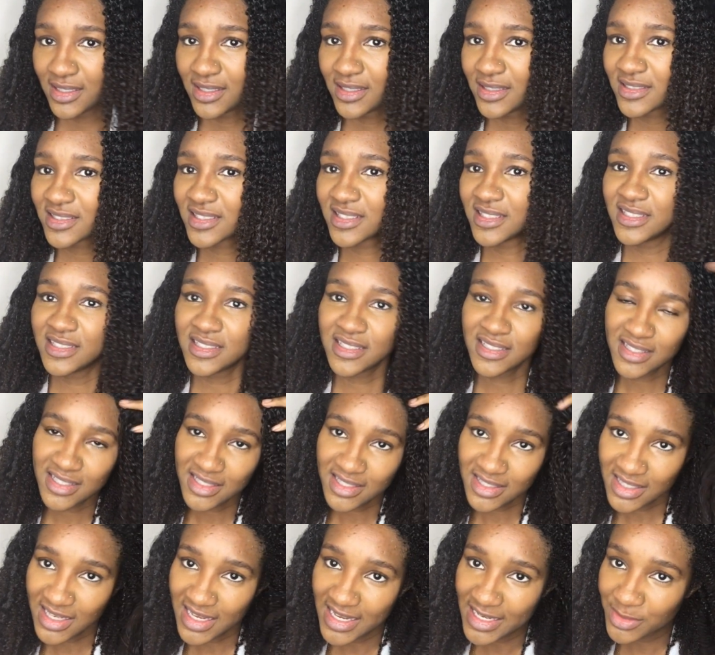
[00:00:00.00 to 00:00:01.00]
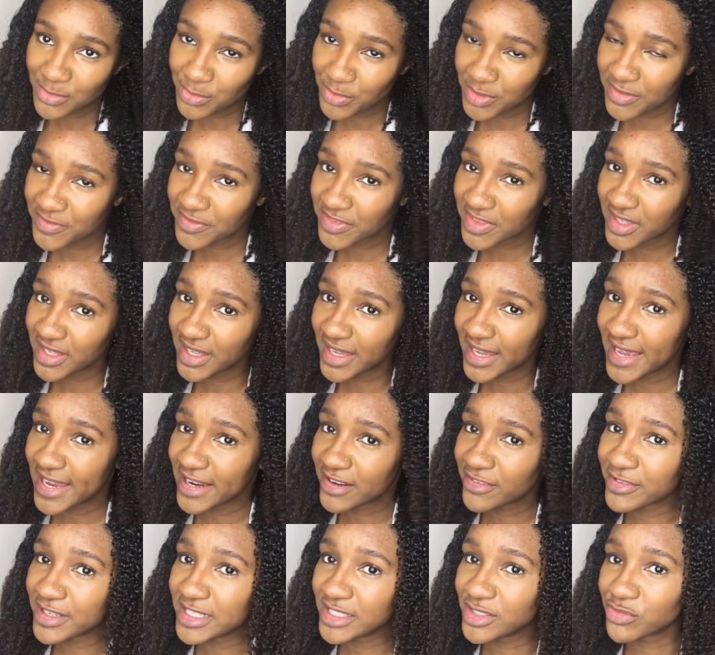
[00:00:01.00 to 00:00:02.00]
So this is the side with the hair
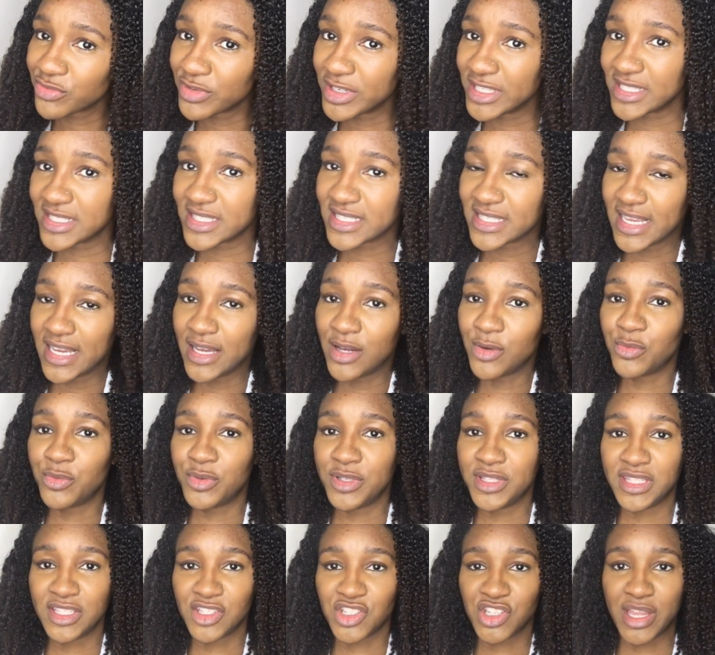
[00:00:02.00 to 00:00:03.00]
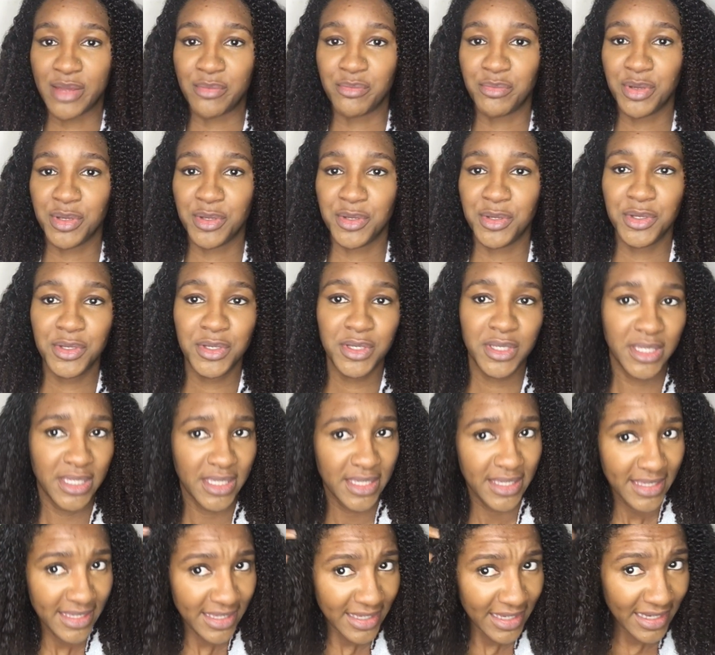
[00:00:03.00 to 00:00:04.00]
grease rinsed out with the shampoo.
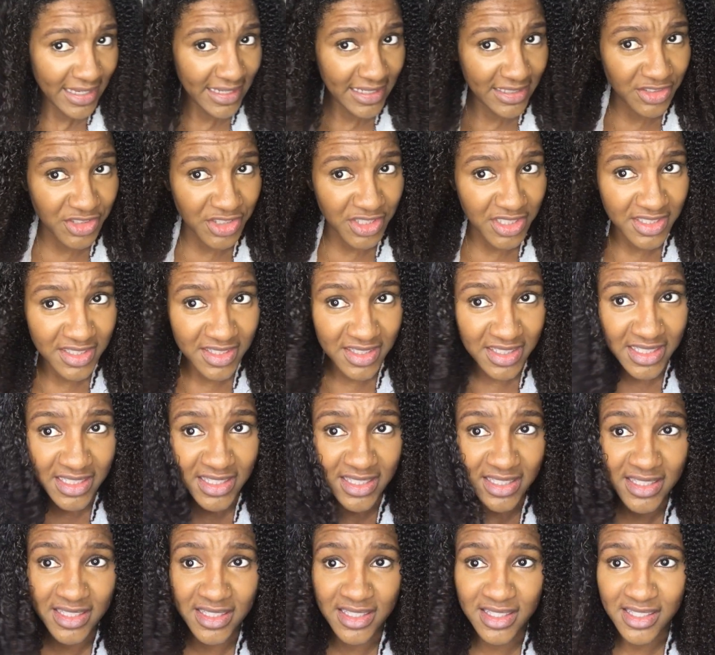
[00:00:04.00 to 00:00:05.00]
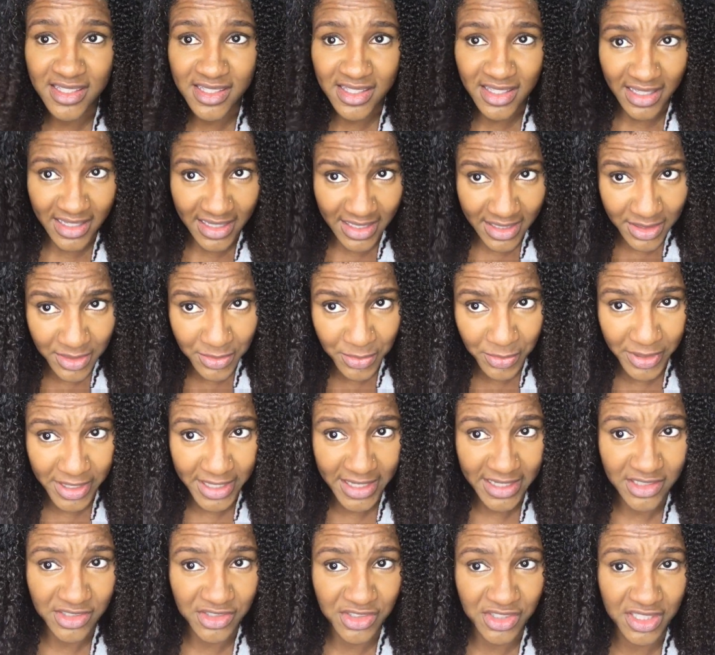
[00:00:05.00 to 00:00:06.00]
And as you can see, this is the side where
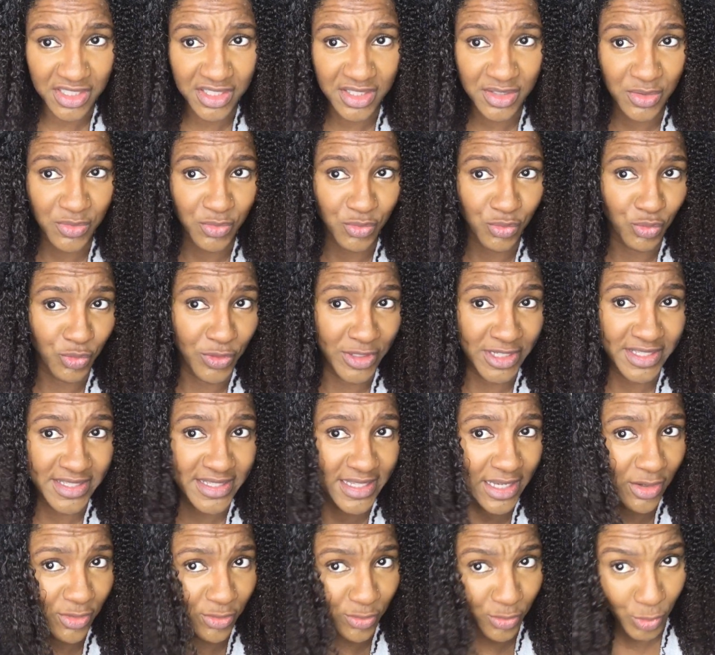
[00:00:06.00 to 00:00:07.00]
it's just rinsed out of